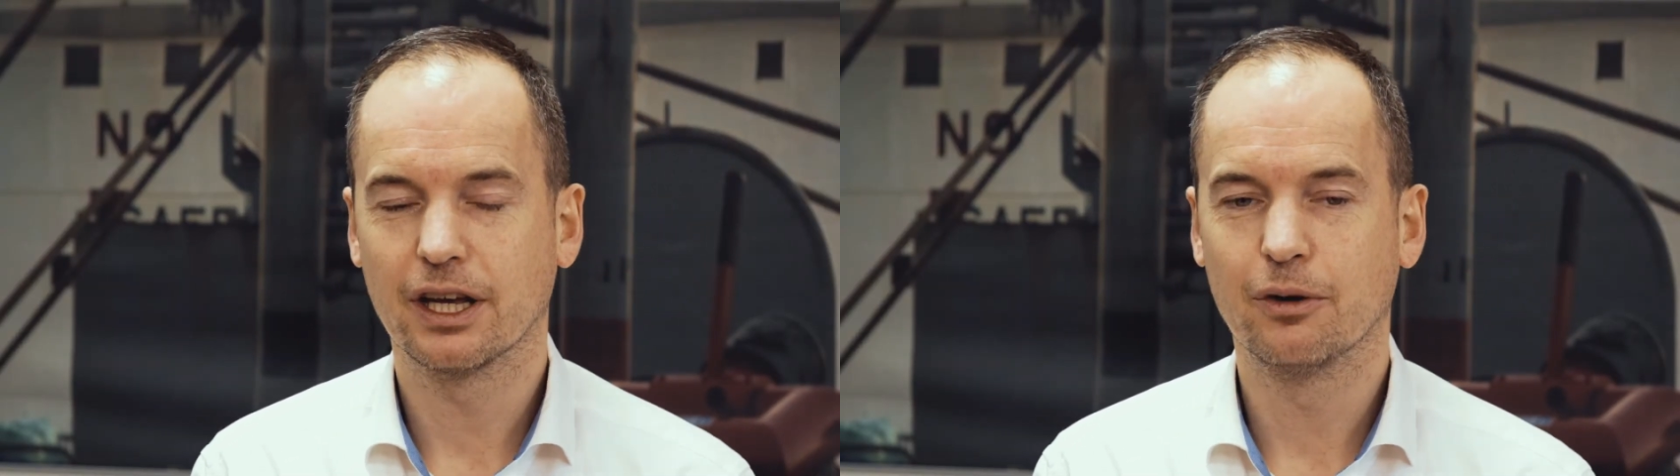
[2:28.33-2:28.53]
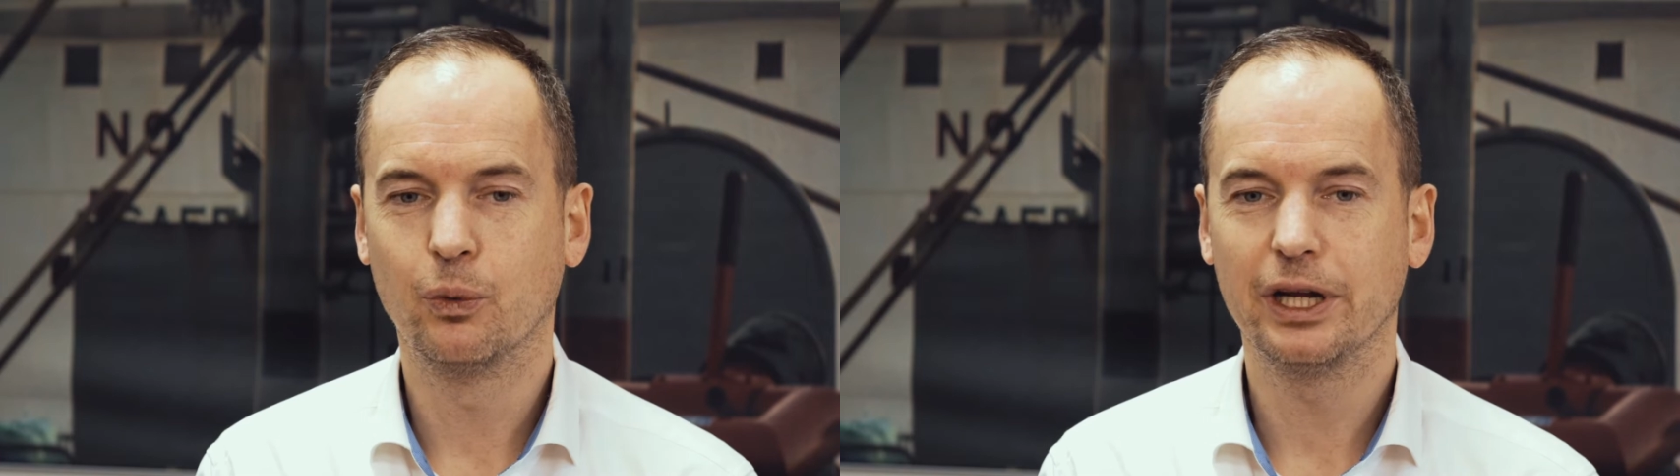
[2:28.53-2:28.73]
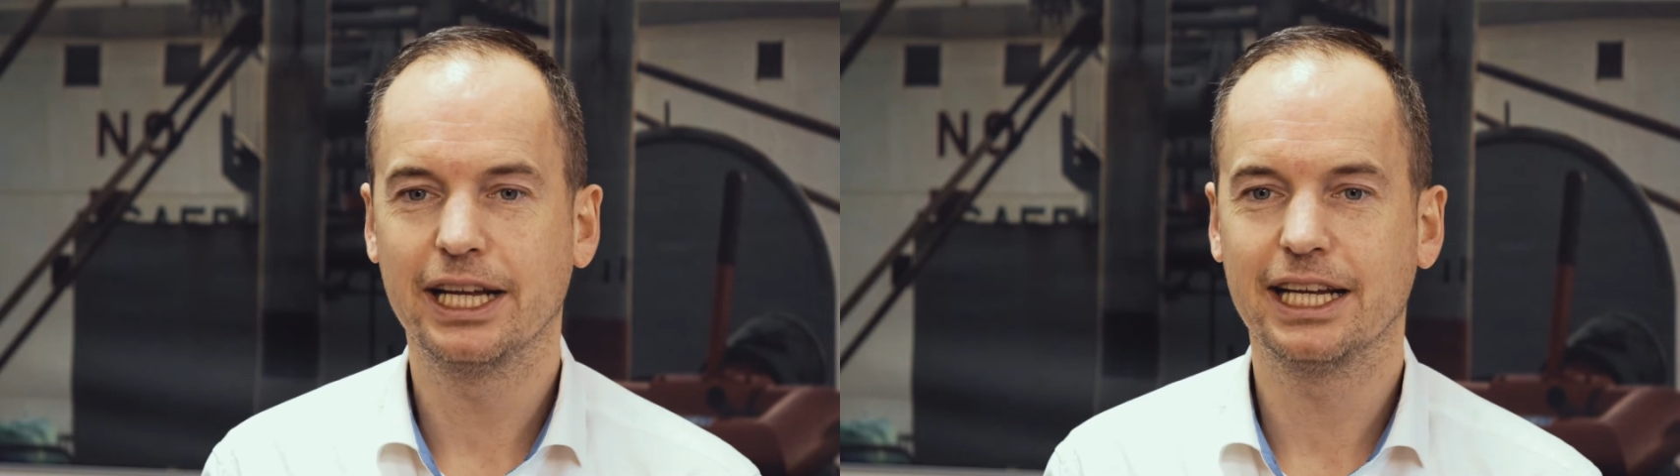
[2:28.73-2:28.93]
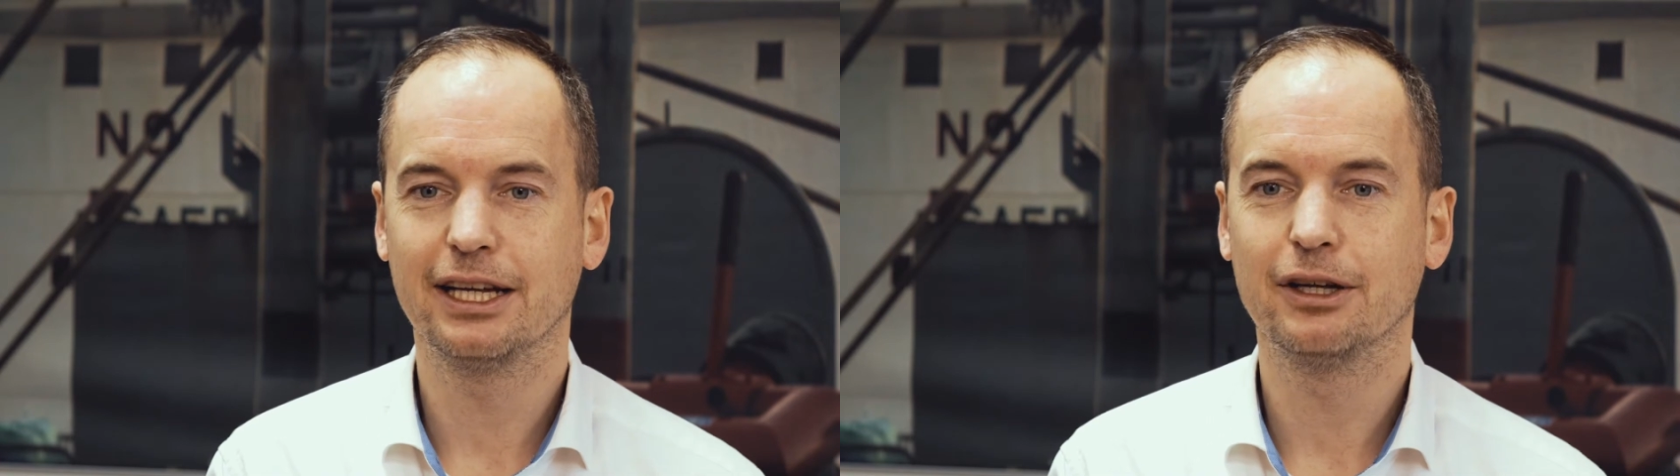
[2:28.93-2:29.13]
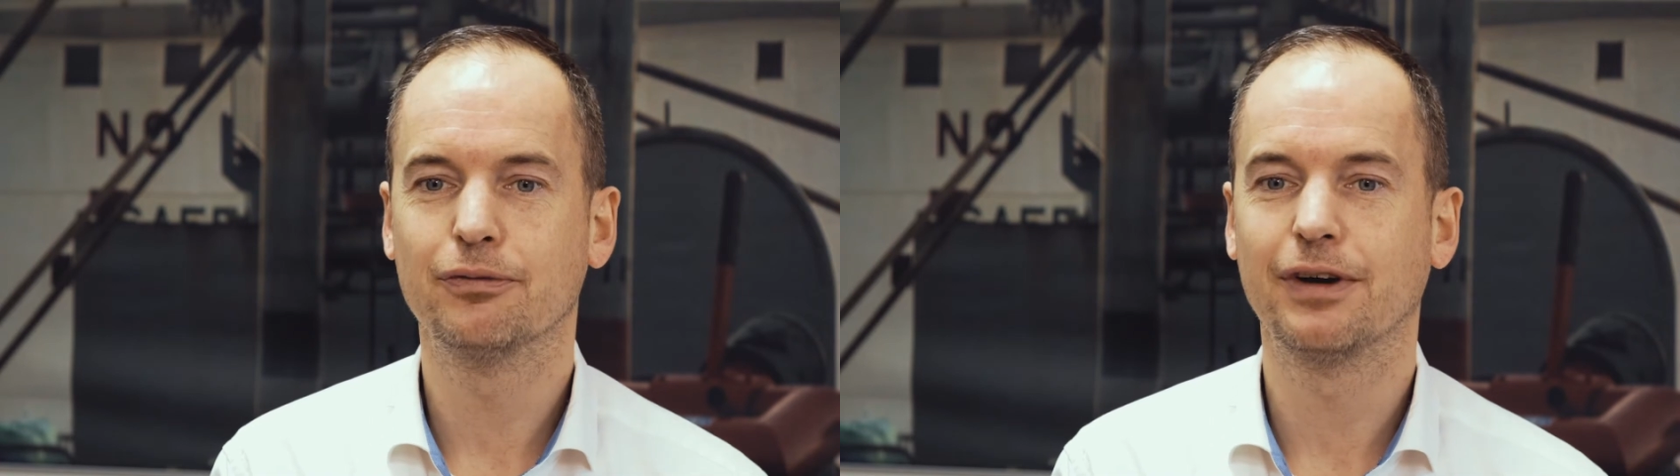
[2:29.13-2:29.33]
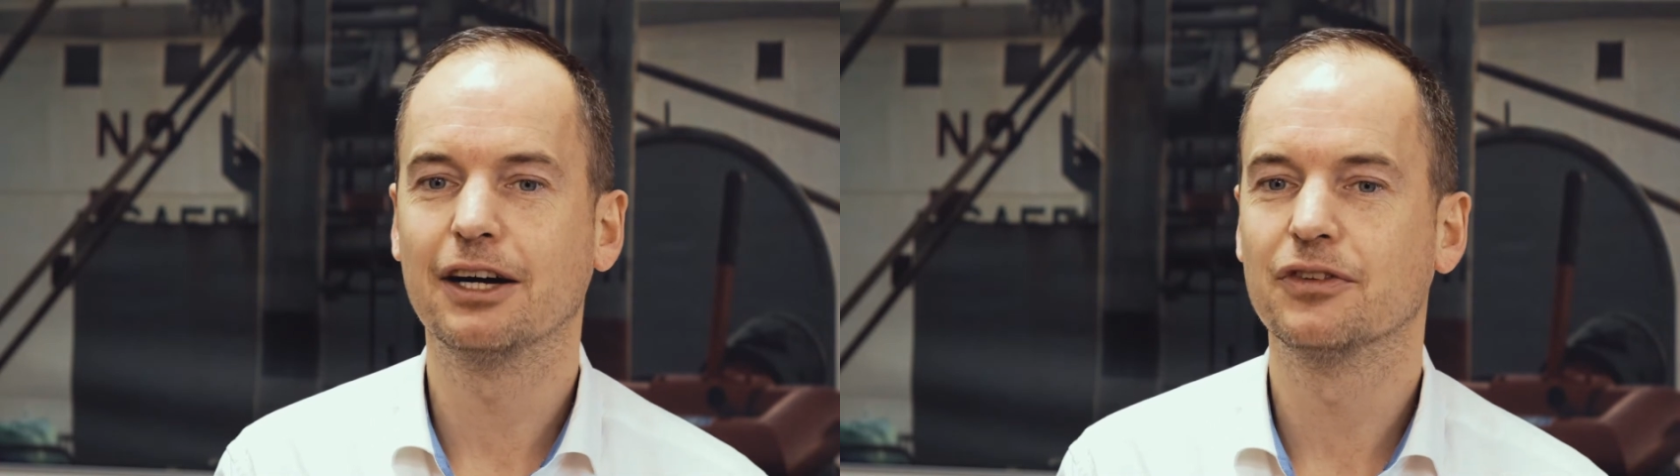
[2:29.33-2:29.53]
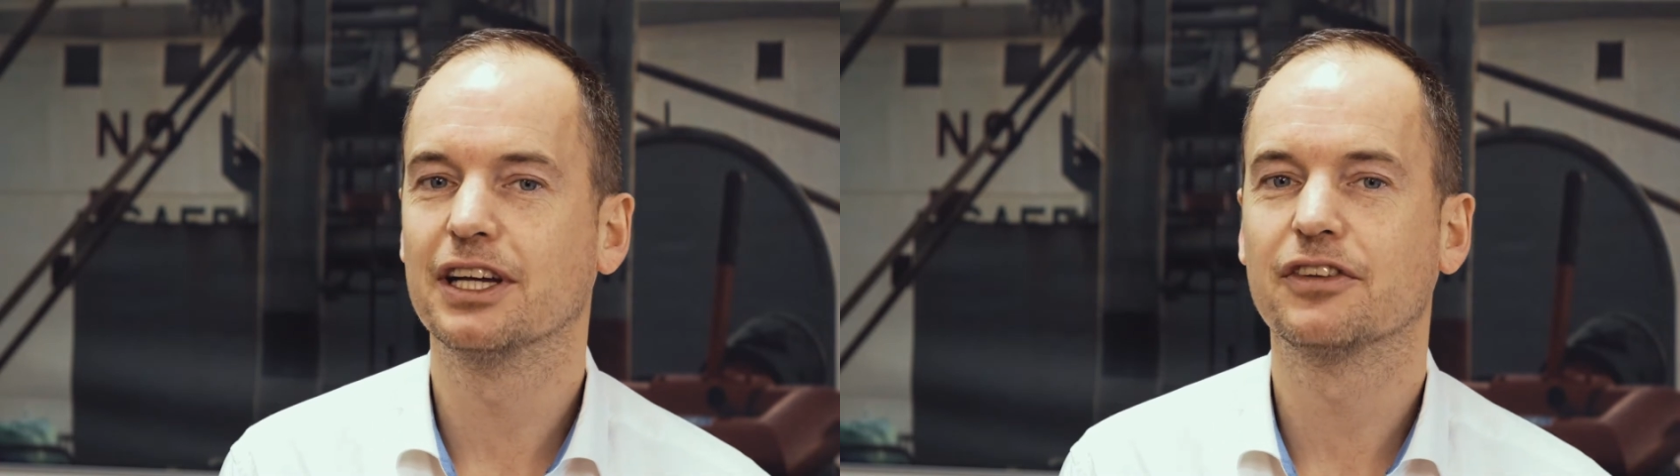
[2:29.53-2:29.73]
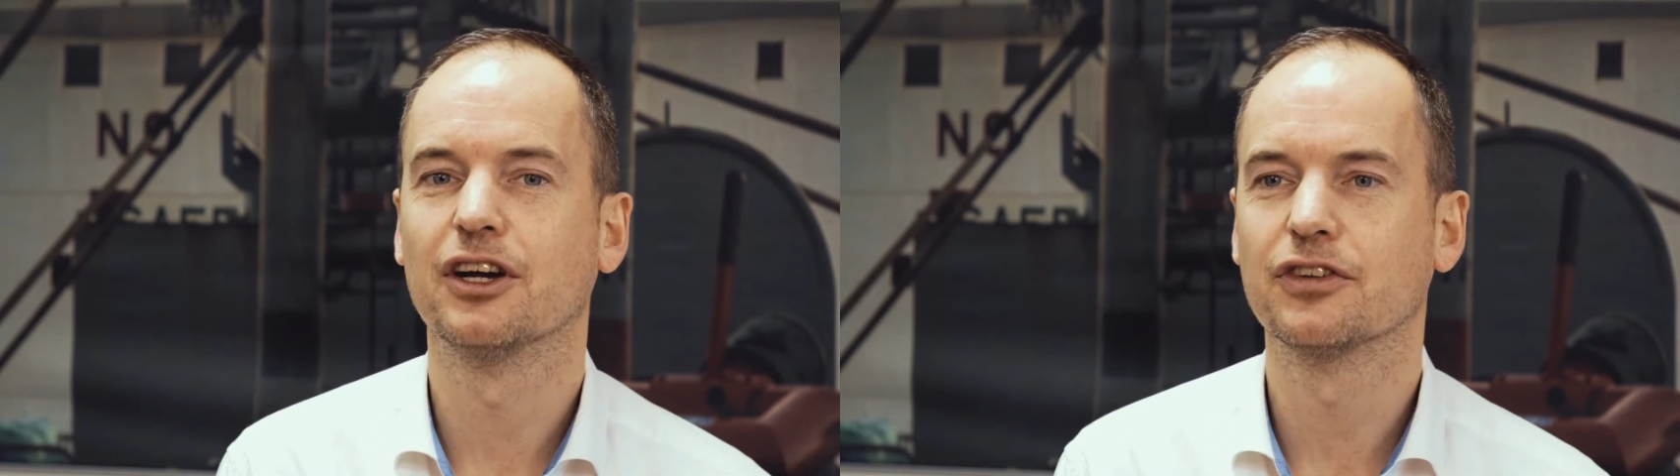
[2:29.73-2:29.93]
we found
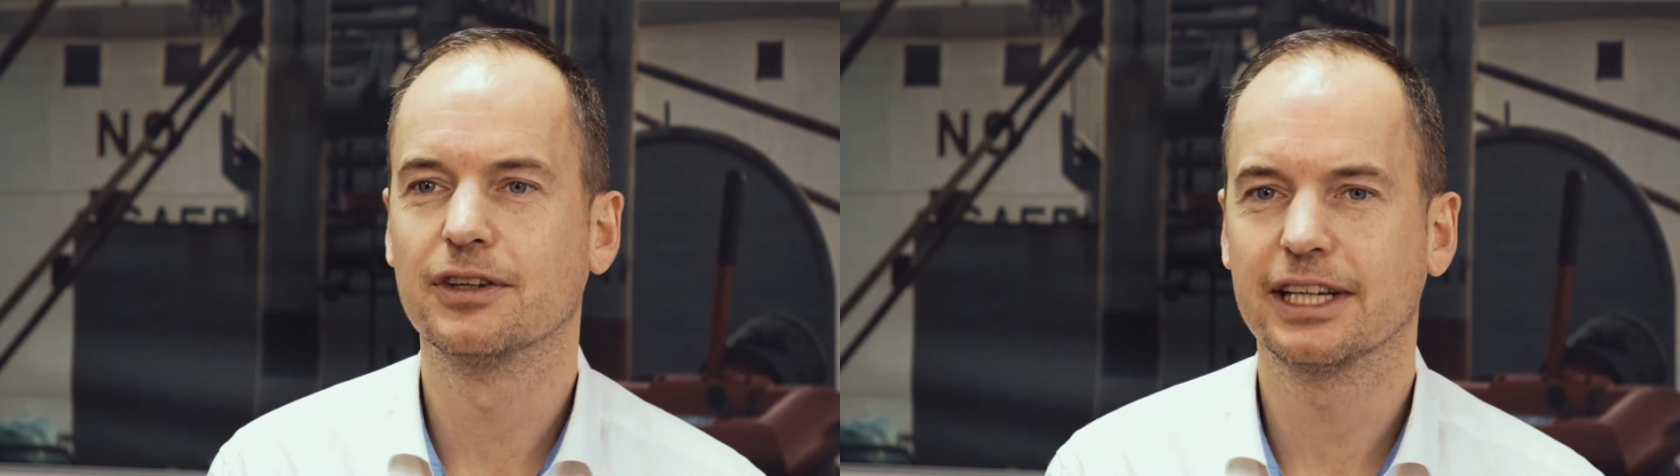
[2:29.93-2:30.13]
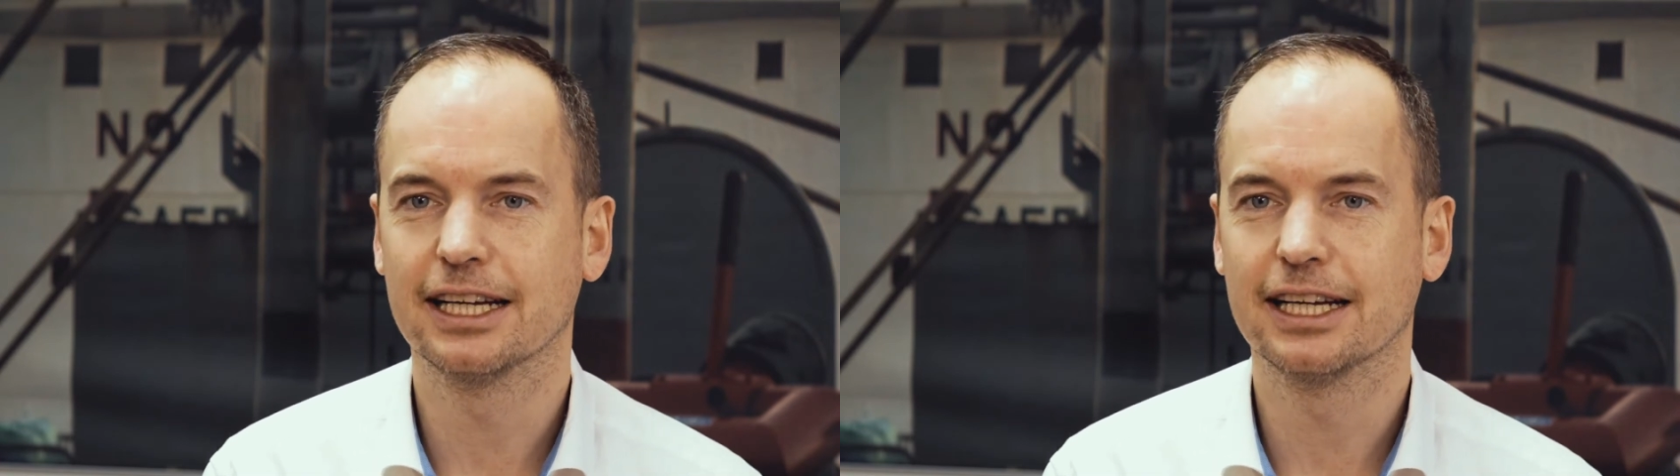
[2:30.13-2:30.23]
that also the